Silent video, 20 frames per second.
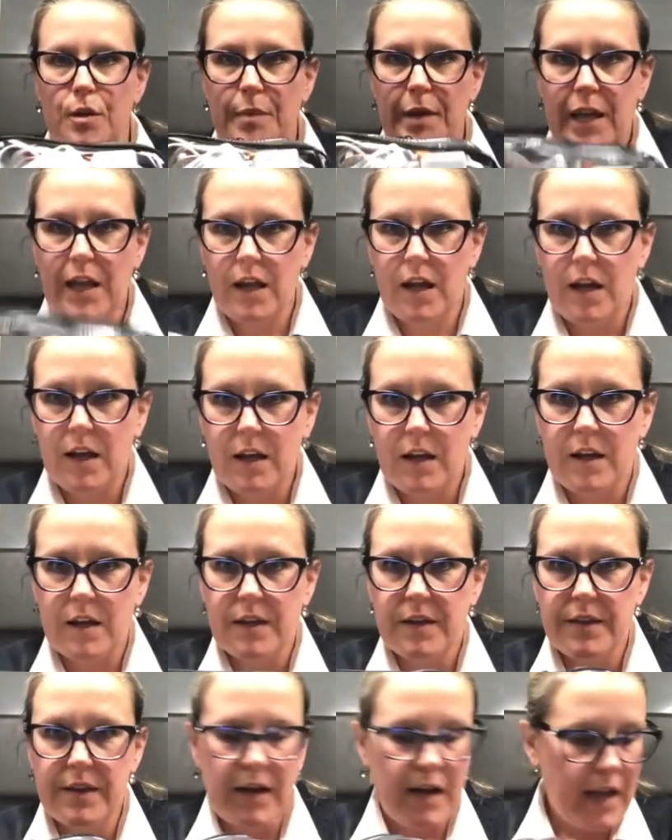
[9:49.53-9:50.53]
bag
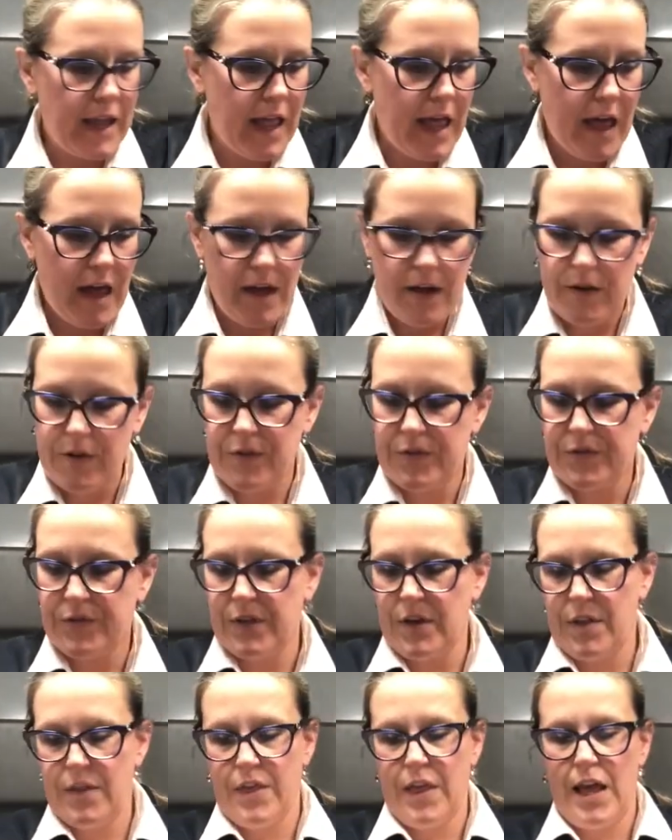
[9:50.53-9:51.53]
that I have
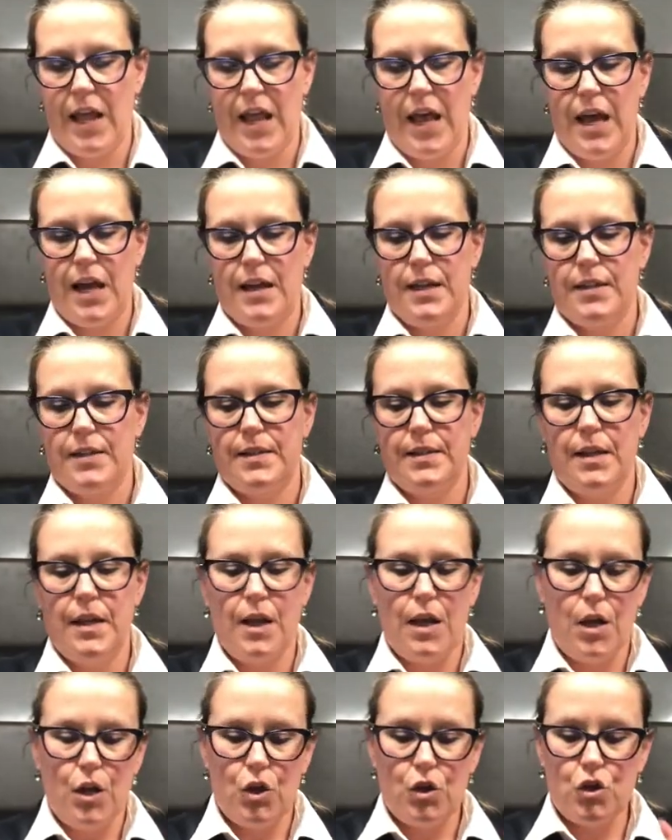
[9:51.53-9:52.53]
that has
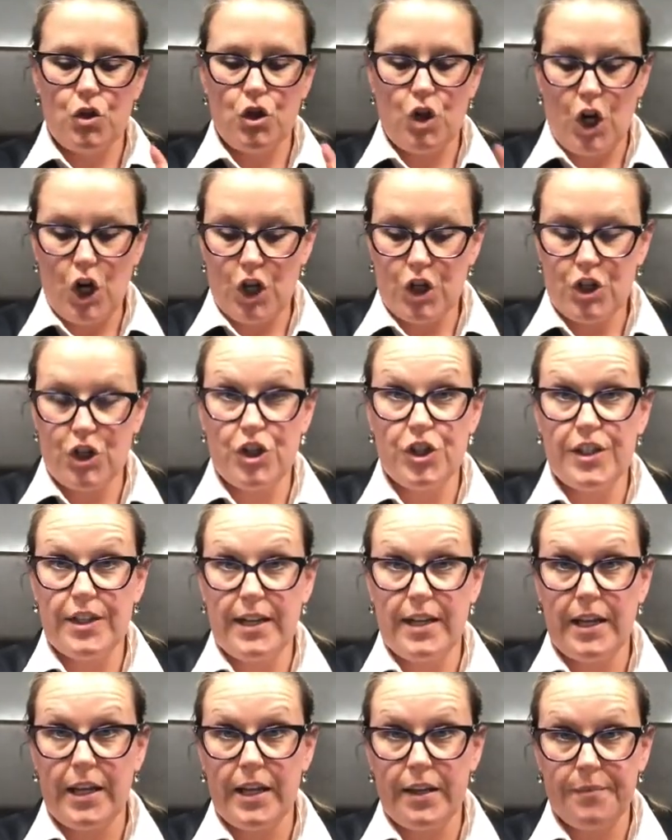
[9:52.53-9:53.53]
chargers
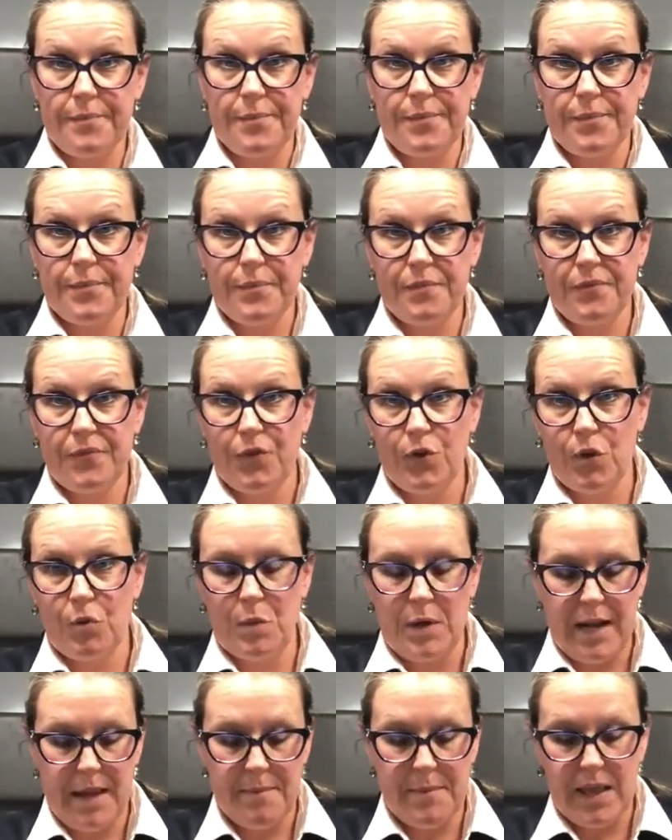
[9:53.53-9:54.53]
in it for
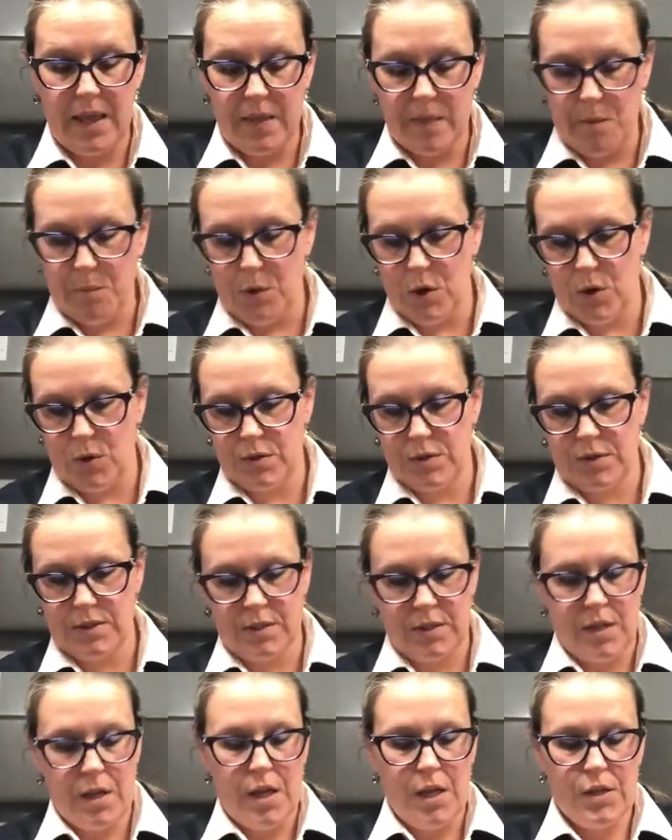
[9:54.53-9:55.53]
when I'm in the
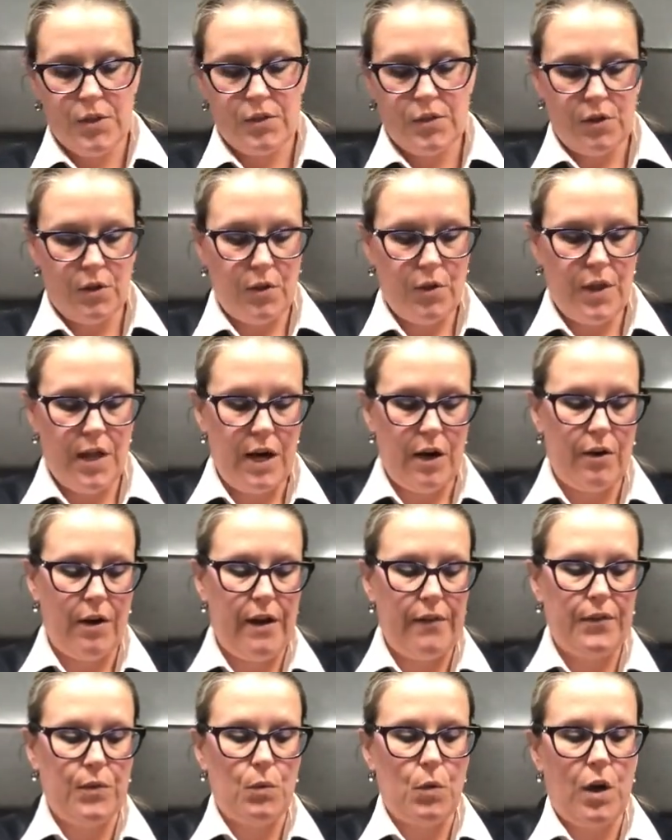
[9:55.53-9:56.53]
post. so that I don't
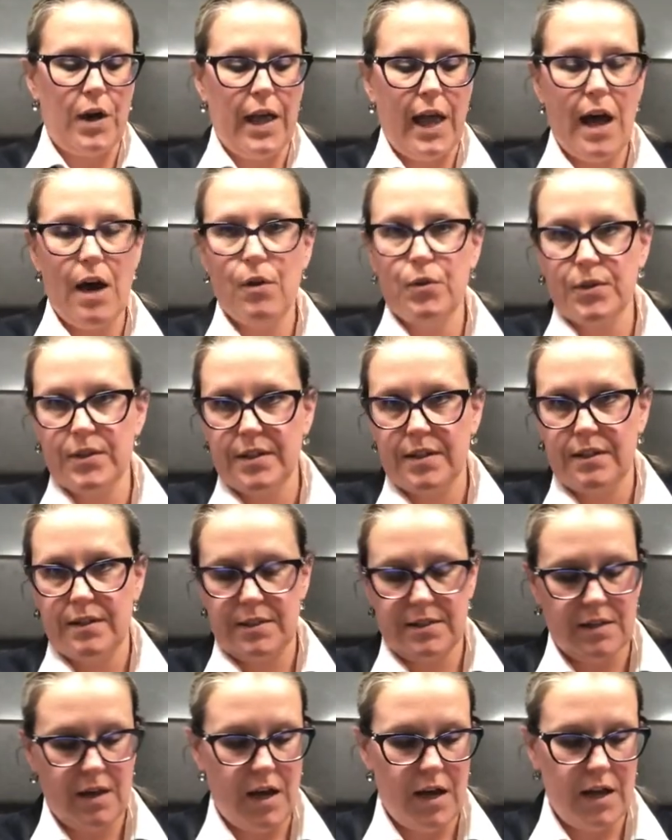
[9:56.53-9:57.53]
have to walk
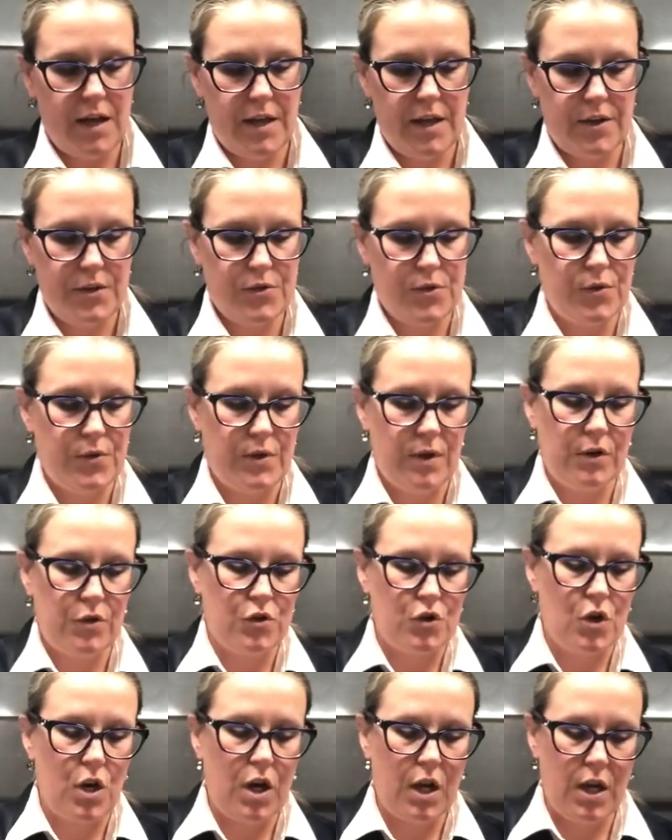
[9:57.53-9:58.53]
outside to the
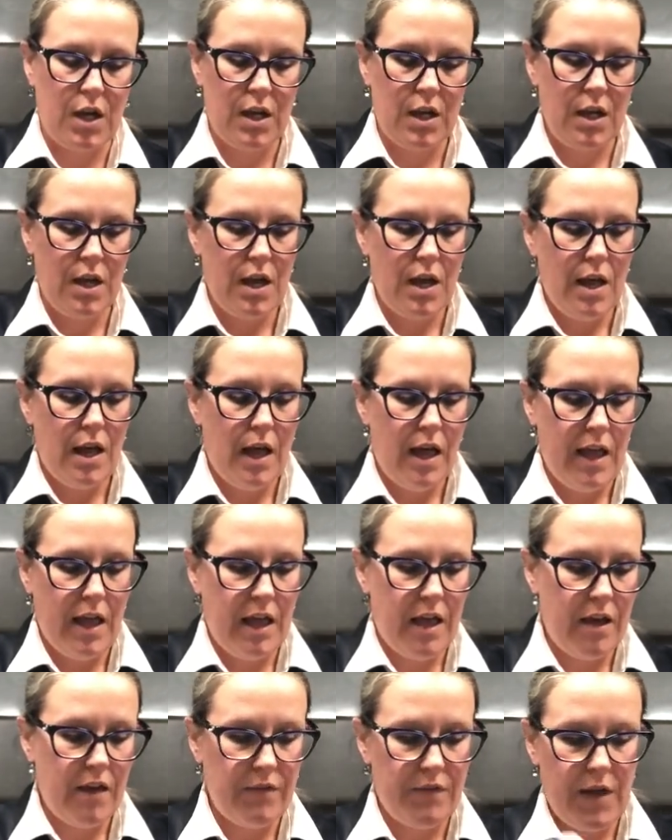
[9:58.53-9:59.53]
truck. I
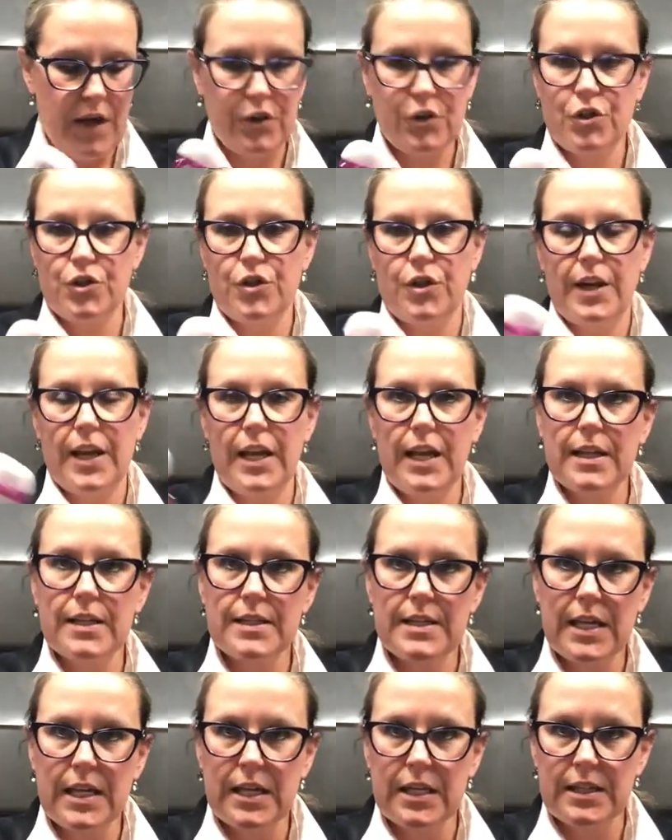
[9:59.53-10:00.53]
have extra hand
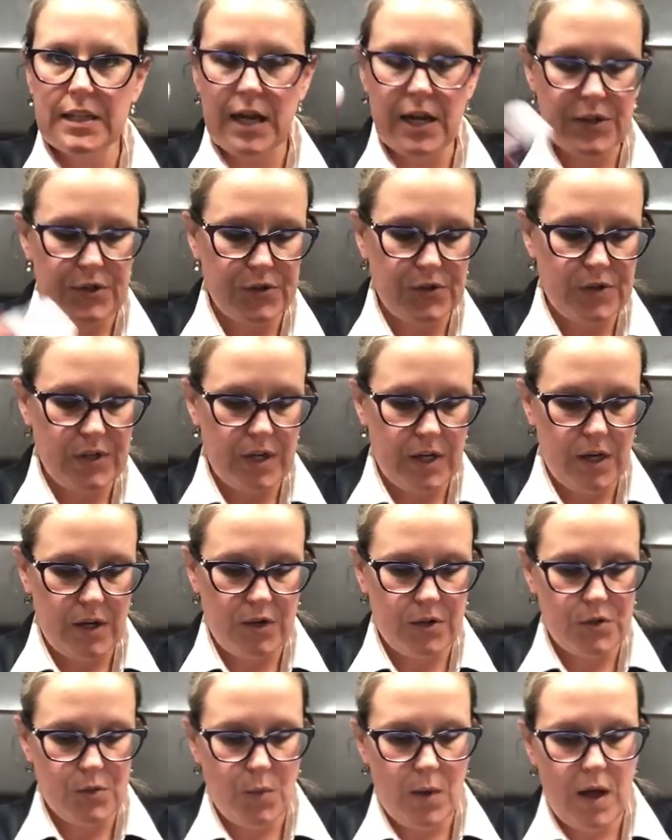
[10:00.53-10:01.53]
sanitizers in
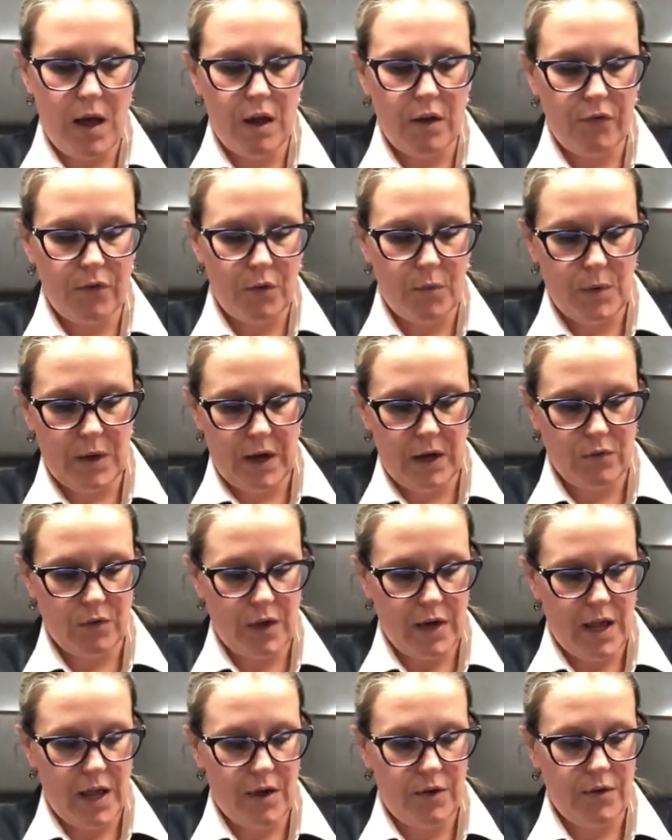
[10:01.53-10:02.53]
here as well for when I
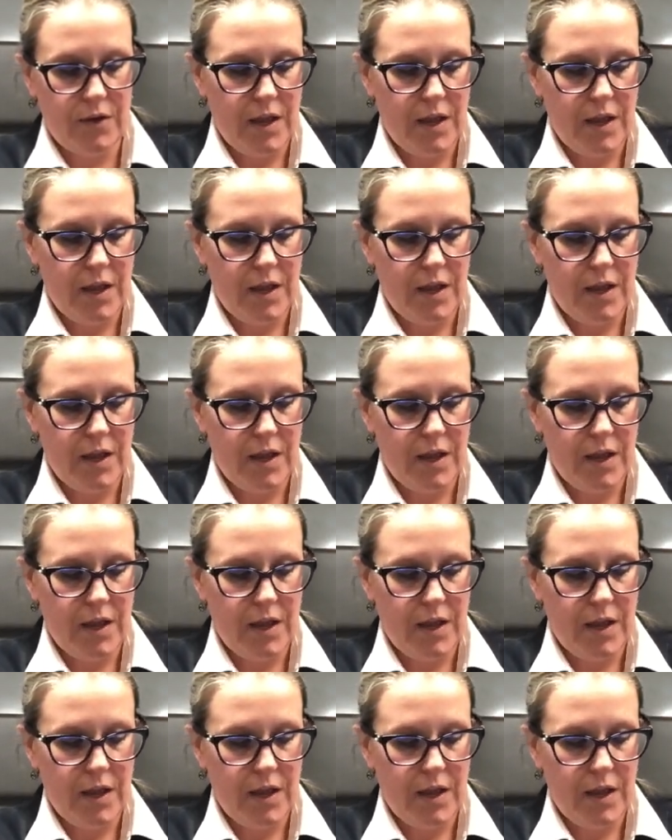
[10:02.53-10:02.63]
run out.